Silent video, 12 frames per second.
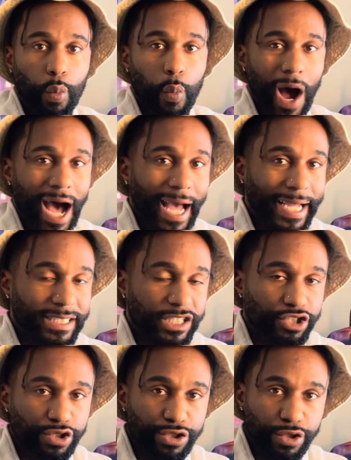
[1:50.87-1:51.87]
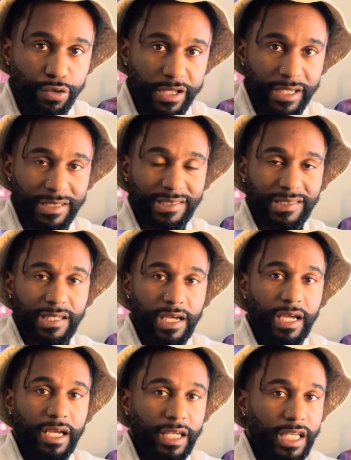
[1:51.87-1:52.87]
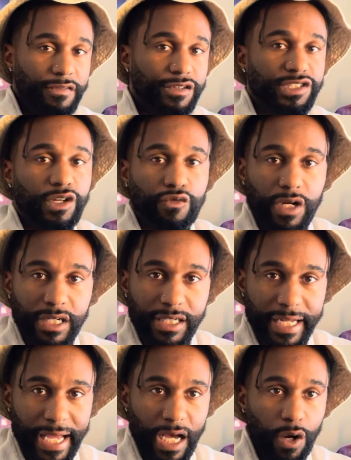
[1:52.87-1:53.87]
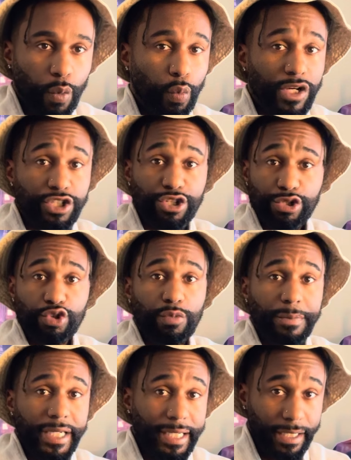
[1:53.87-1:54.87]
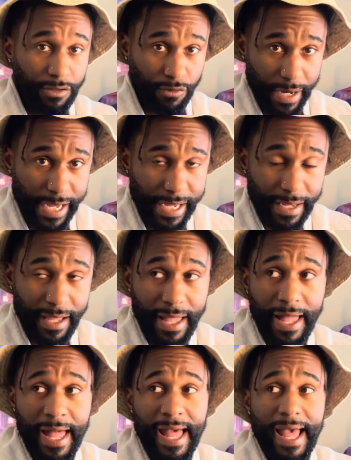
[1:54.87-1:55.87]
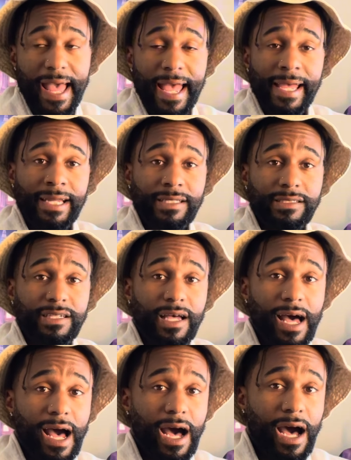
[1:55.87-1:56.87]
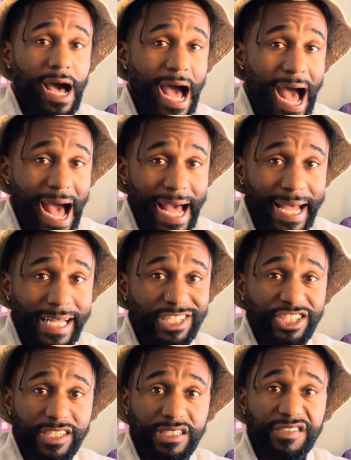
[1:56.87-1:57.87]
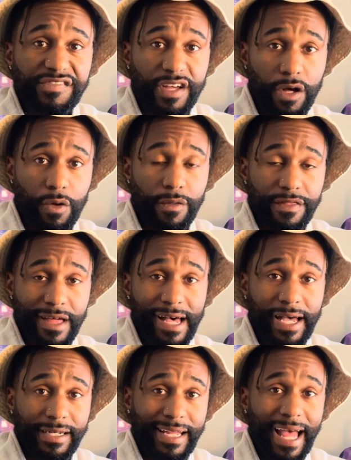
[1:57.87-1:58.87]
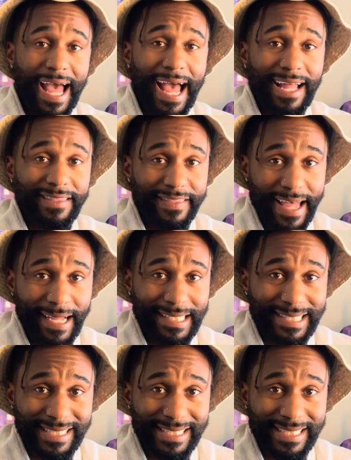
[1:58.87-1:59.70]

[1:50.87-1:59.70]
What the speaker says: why did you do this? Give us a rundown. What do you mean? Right. And I just felt that at that